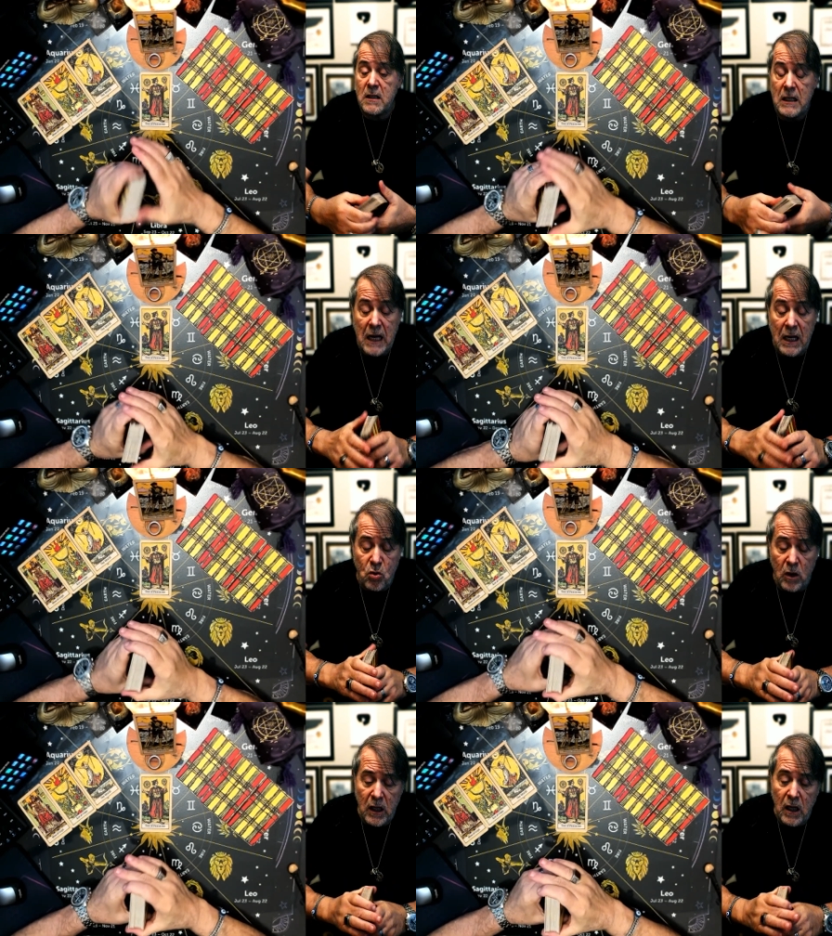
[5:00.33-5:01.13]
is
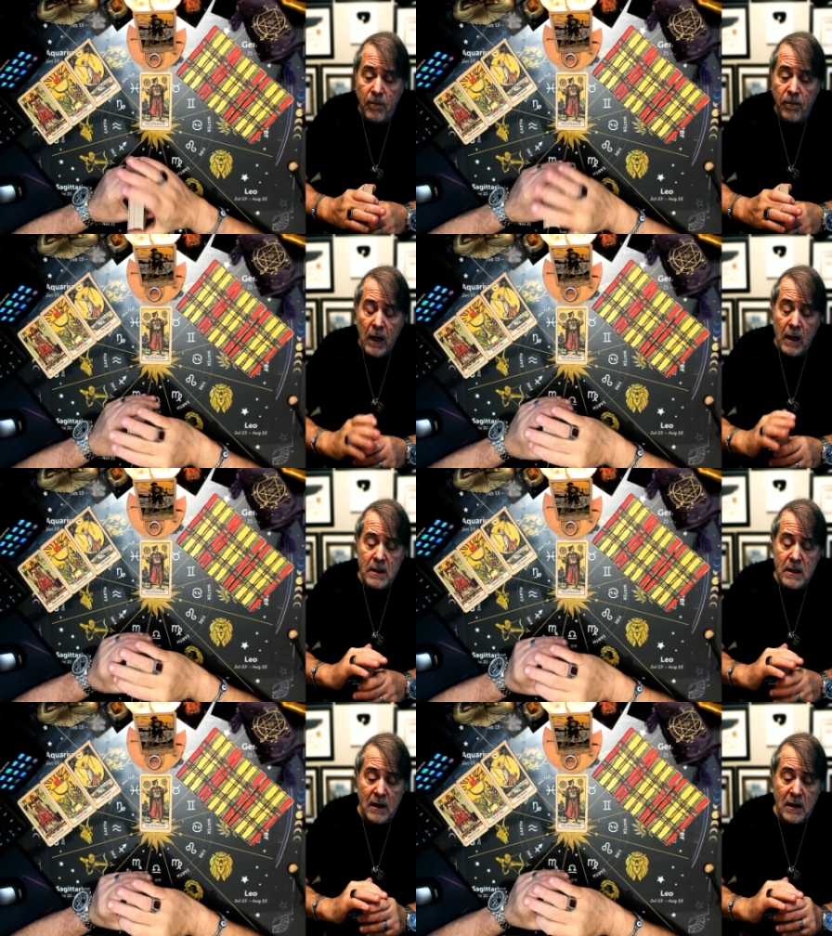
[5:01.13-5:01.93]
actually
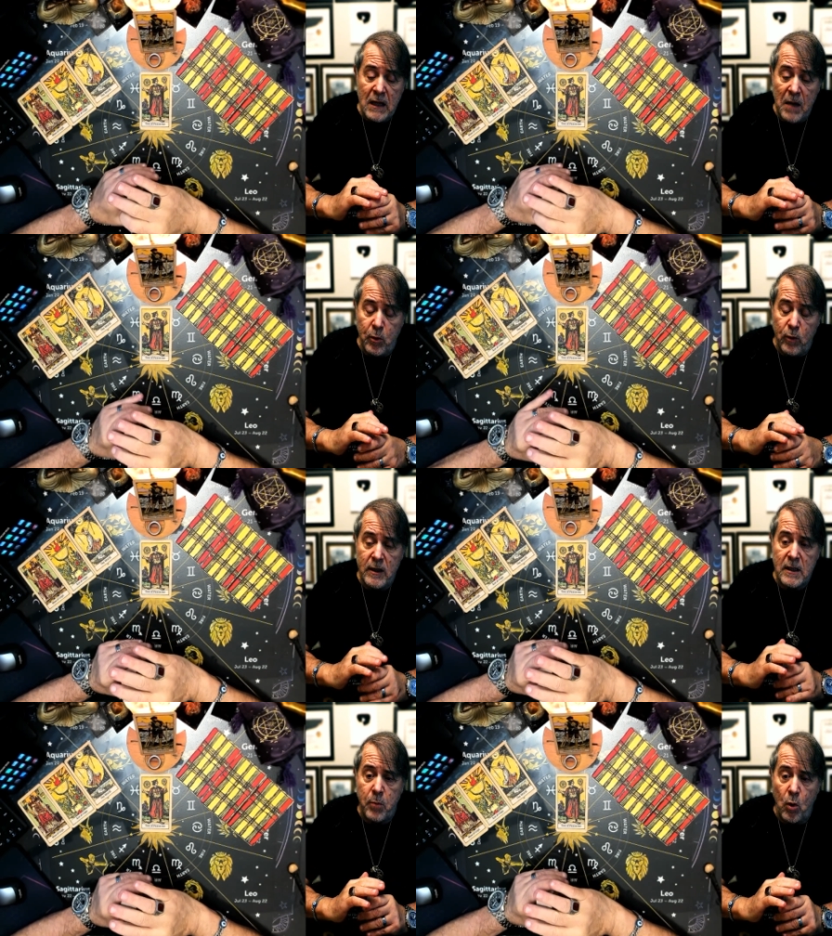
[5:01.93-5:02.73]
some type of
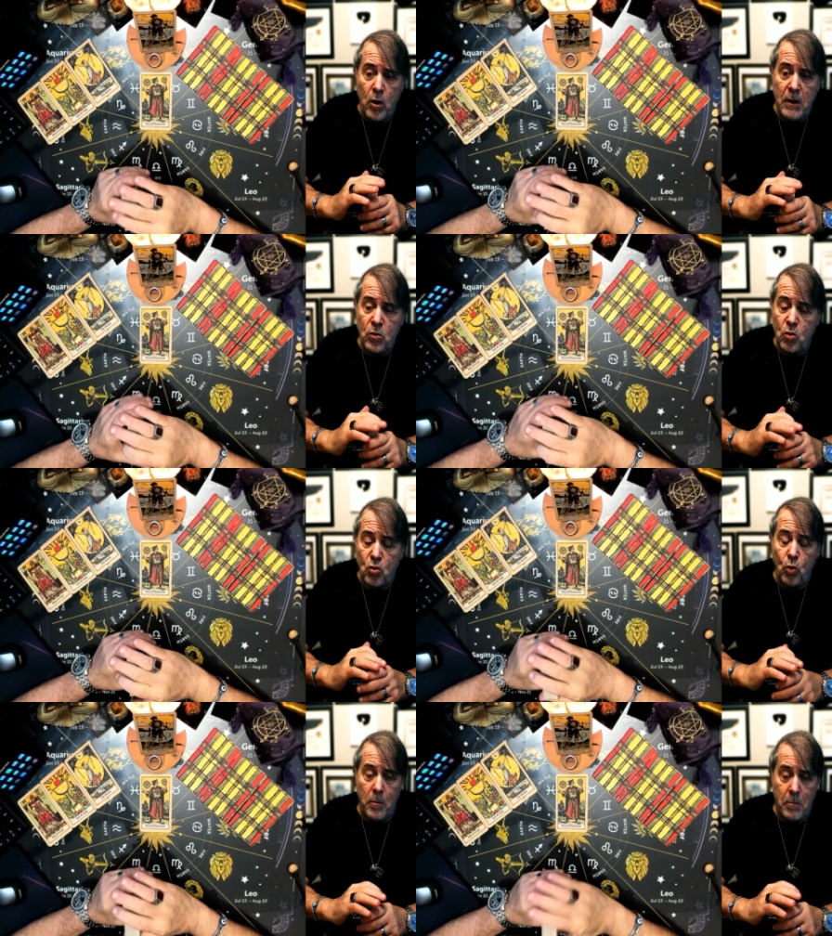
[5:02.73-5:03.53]
disappointment to
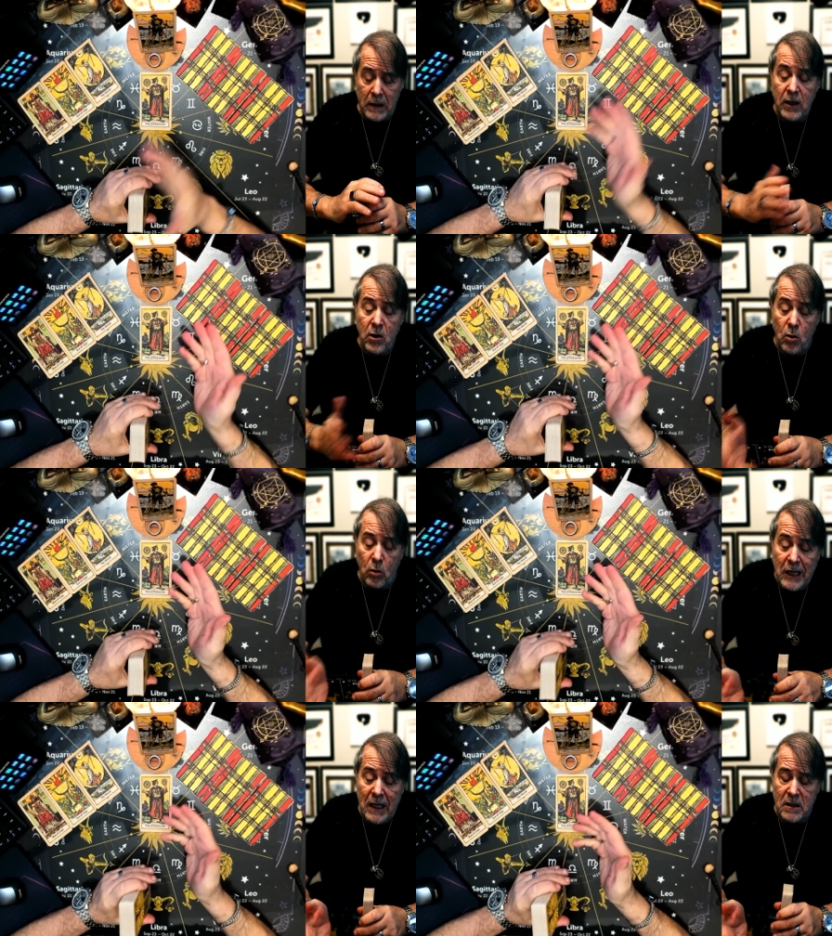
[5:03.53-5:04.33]
do with material
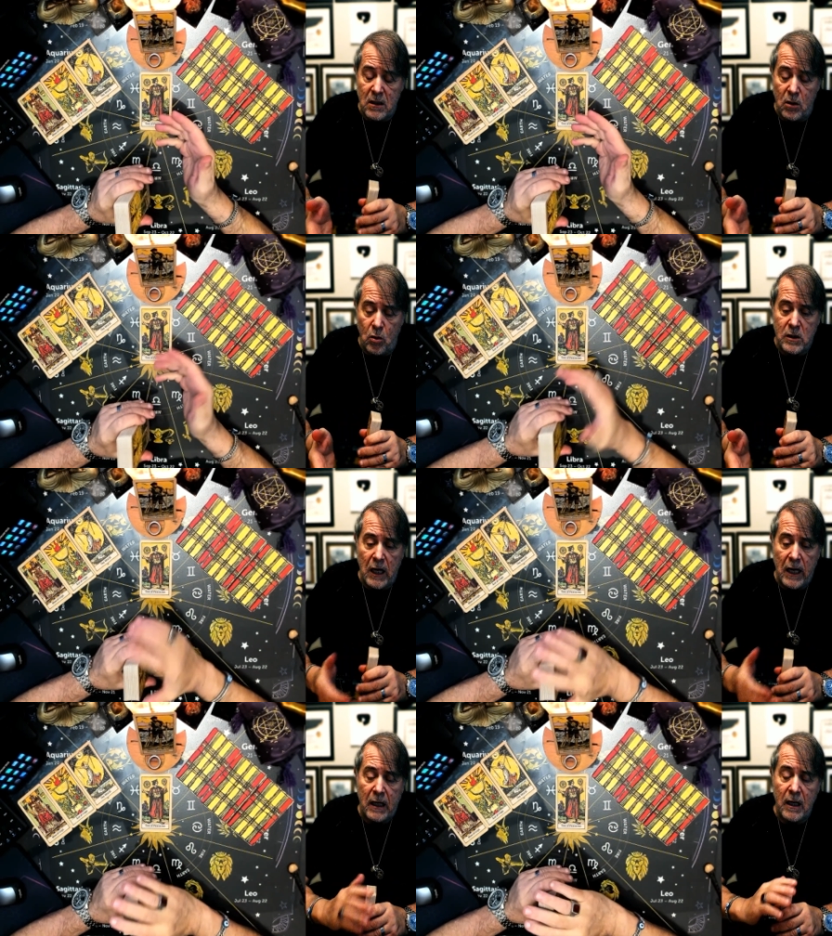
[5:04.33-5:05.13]
things, it looks
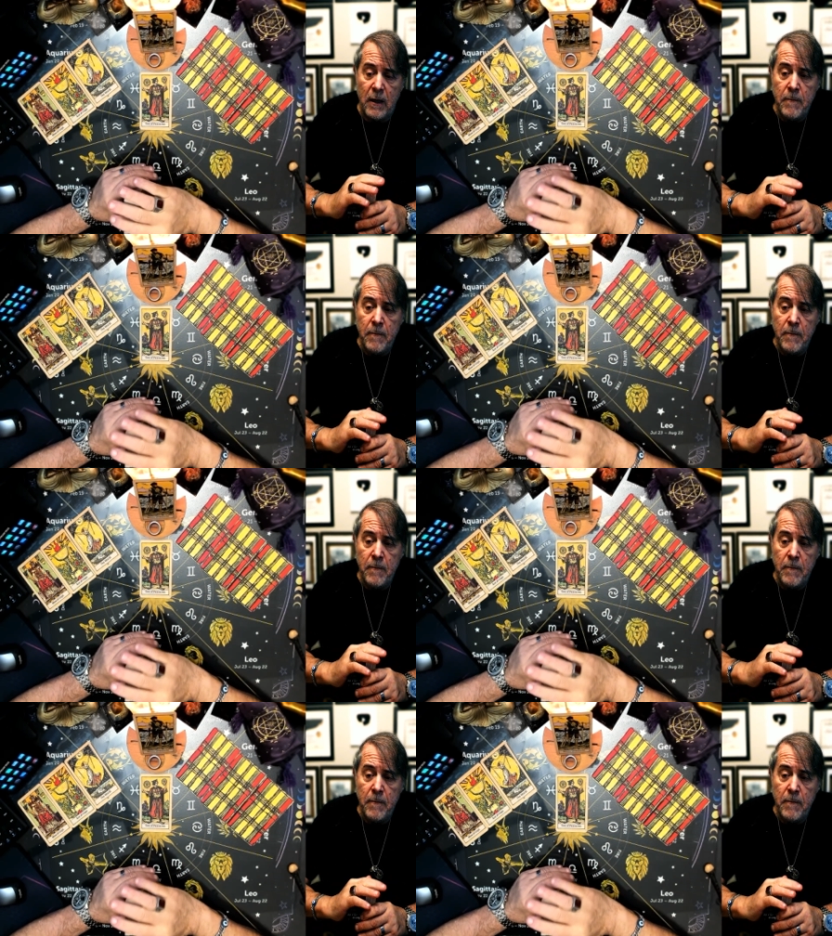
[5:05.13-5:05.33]
like.